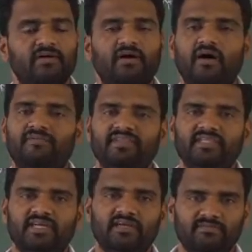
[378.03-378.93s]
After
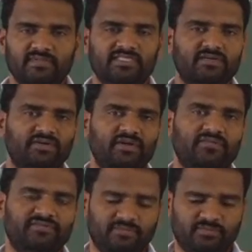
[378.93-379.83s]
that discovery
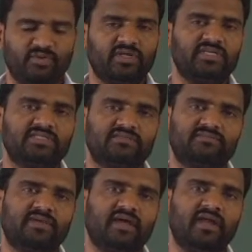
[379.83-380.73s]
of protons
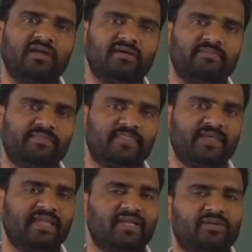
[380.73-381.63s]
and
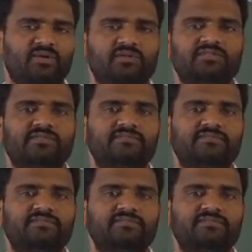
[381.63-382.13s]
electrons